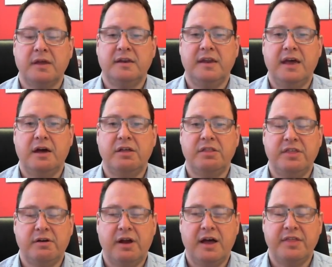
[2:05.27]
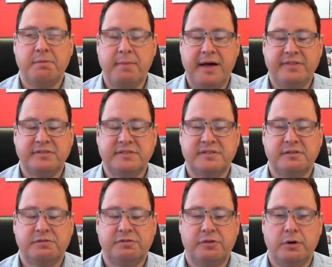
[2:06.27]
Now, there are the months
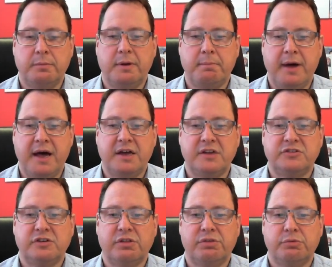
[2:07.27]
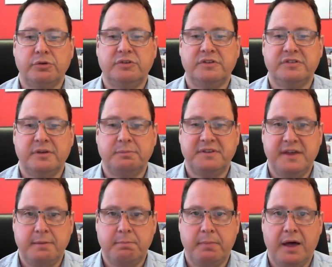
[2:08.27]
from March through to
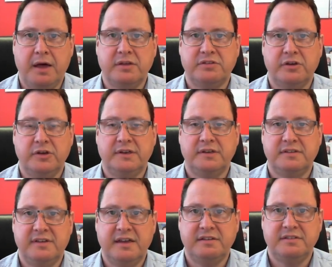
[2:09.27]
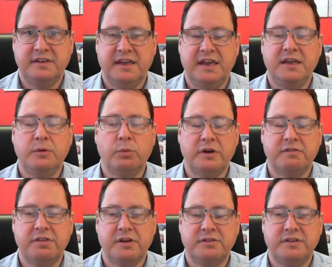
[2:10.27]
September, so you can test in any one of
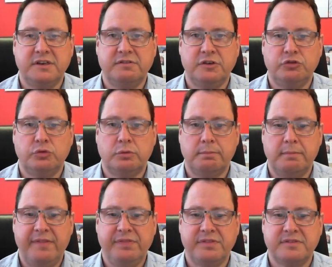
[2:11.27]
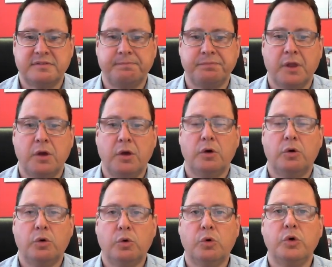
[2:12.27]
those individual months,
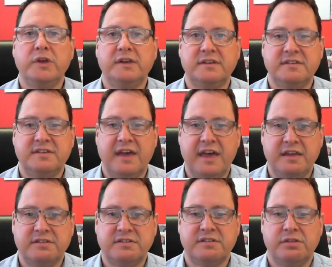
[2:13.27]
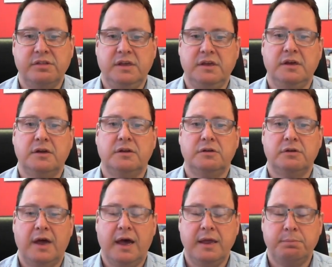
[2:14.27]
or you can test the
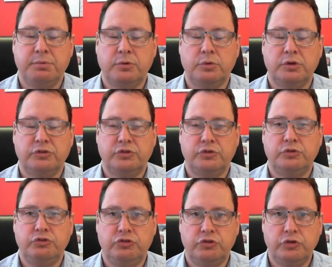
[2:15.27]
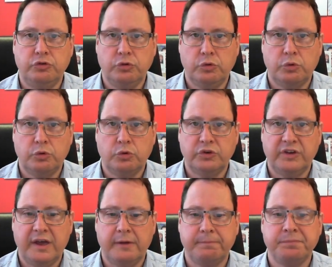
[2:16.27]
April to June
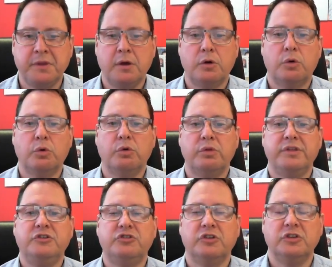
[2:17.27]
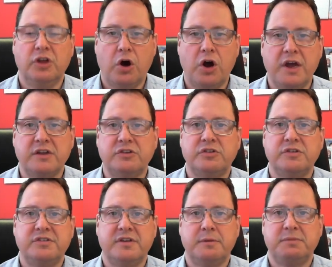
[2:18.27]
quarter or the July to
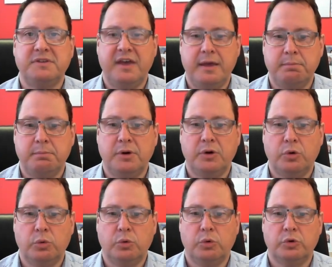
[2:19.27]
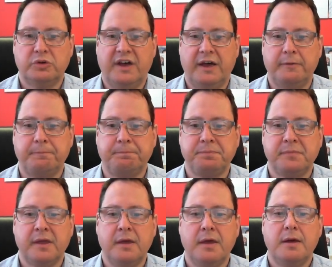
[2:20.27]
September quarter.
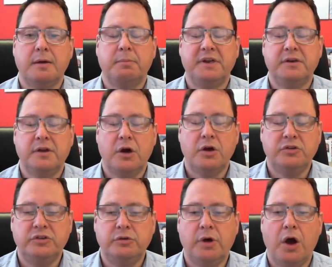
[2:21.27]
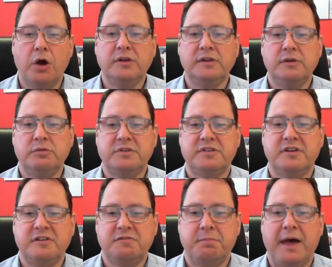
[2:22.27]
But note, you only
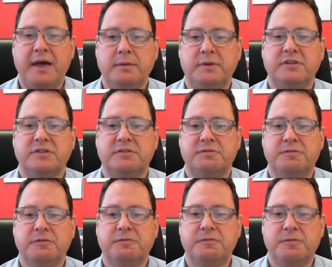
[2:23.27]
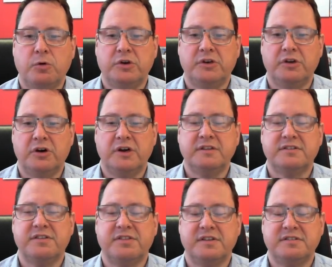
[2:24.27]
receive payments for
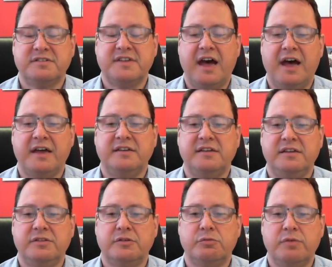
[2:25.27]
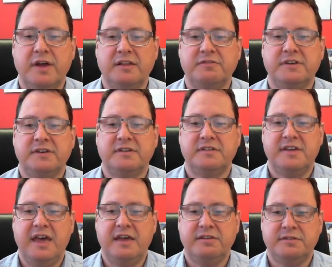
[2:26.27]
fortnights that start in the relevant
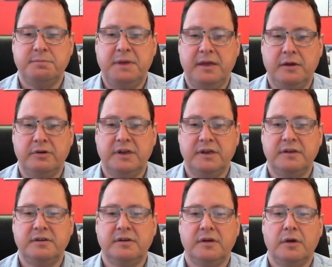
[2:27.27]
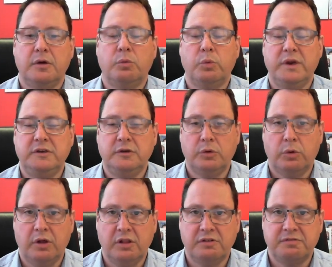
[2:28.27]
test period when you
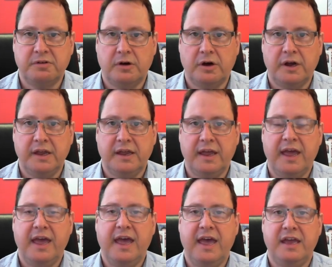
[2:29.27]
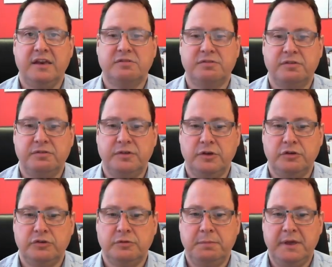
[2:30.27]
qualify and for
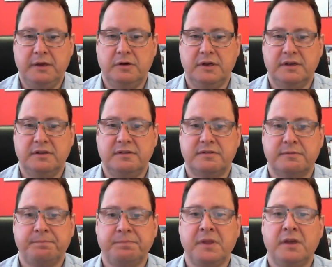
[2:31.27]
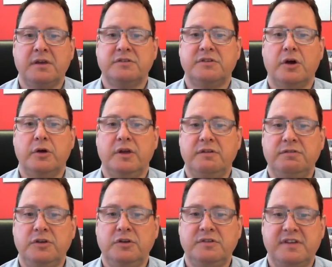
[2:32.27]
future periods. So if
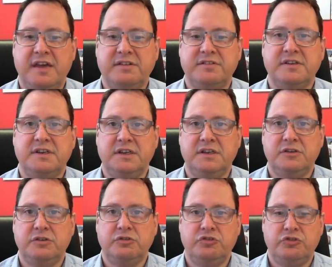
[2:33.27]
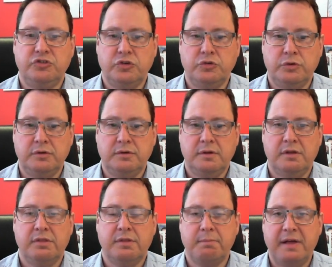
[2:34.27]
you tested in June,
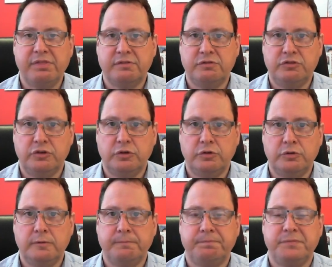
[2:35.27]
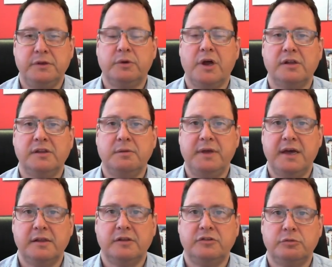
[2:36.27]
the month of June, you would only be
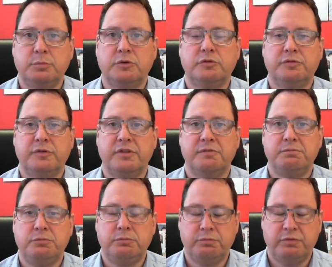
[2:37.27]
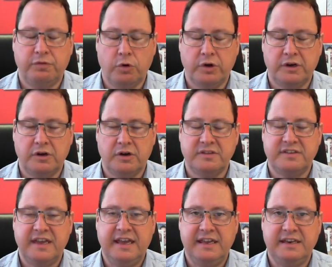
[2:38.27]
eligible for the fortnights
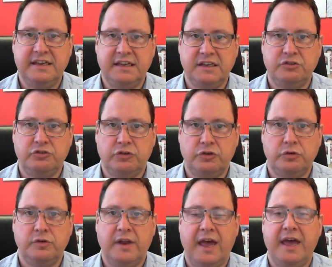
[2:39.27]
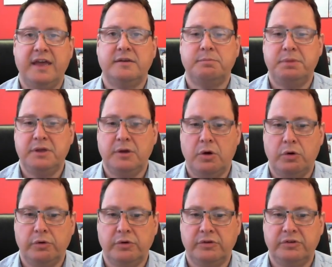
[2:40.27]
ending in June and
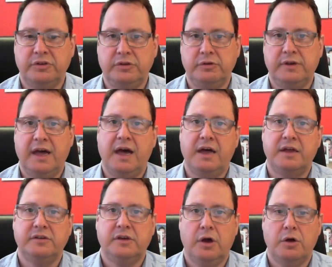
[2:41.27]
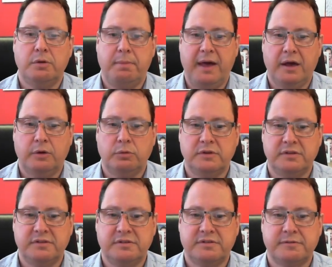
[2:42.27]
beyond. You can't go
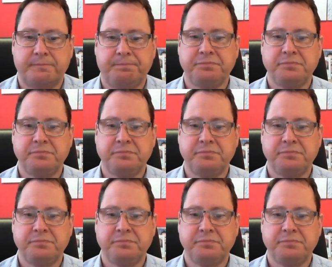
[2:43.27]
backwards.